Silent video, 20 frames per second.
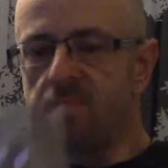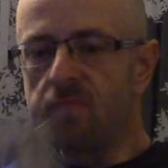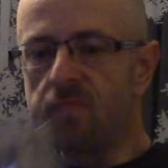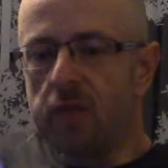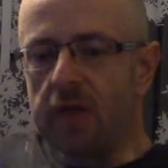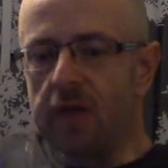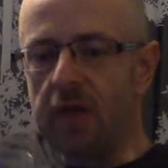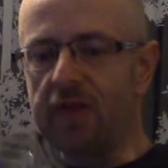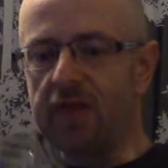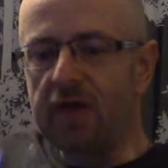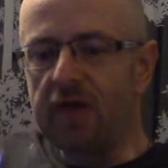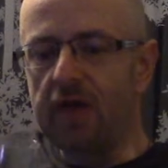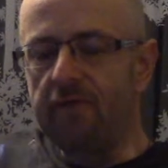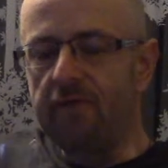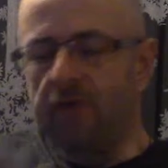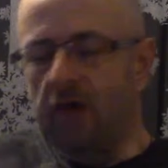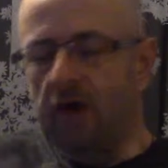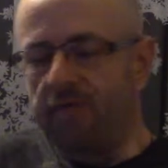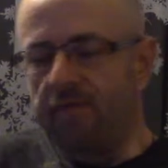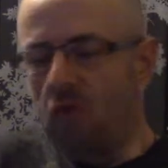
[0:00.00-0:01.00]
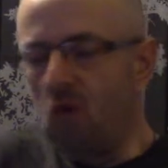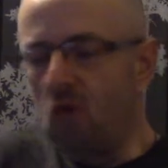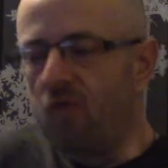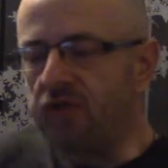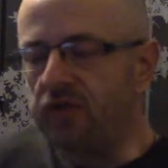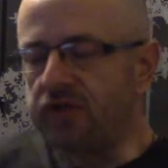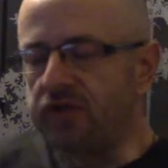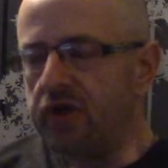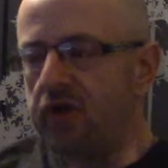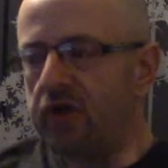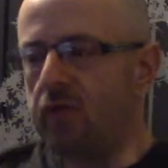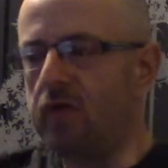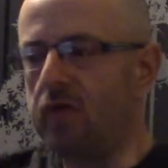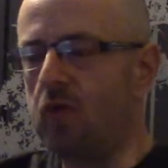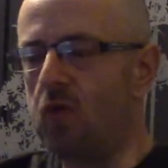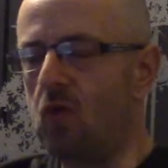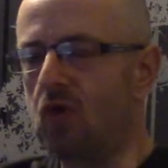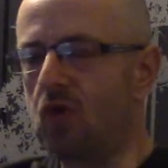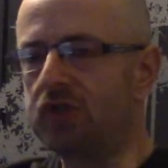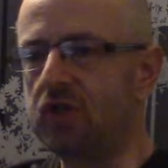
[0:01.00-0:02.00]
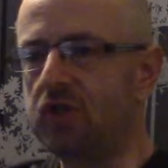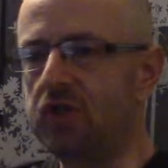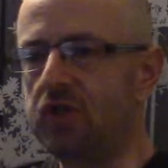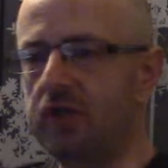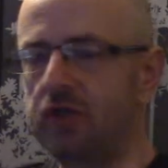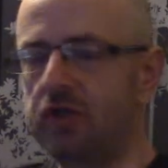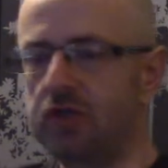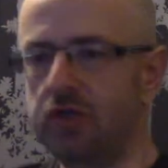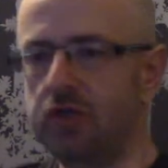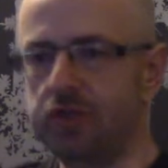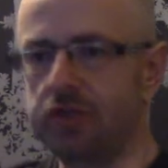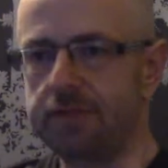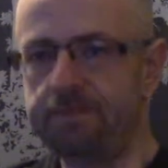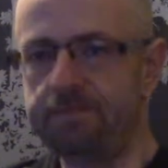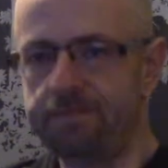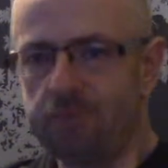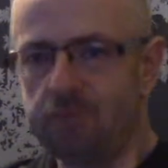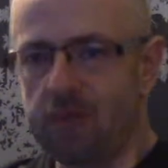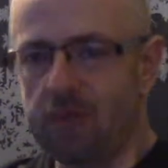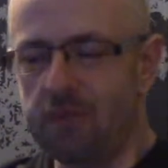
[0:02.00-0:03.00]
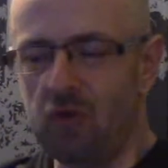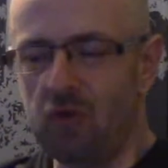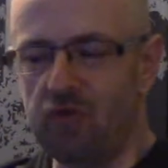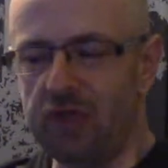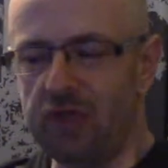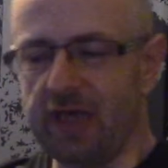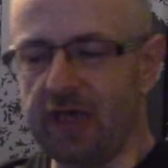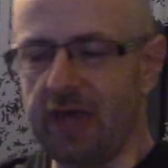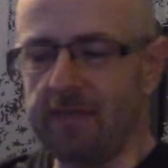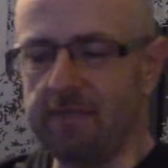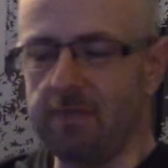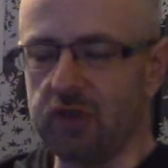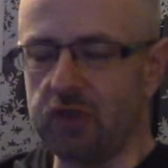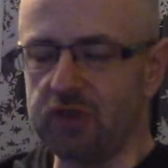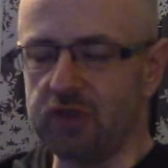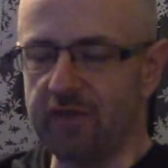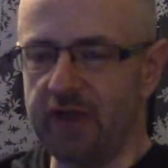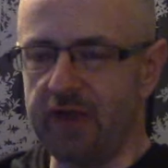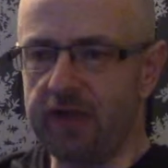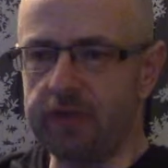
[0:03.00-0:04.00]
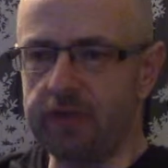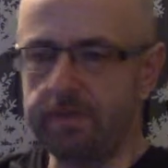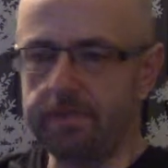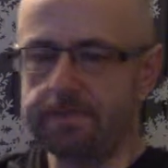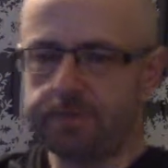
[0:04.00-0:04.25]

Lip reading: Yeah, I think I've overdone it with the water there because I'm not really getting much of anything.